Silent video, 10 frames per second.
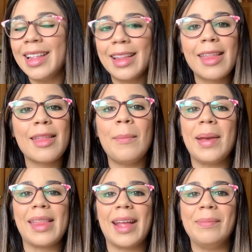This is
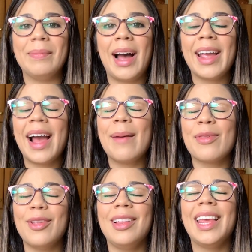amazing. I
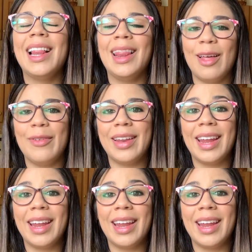absolutely love it.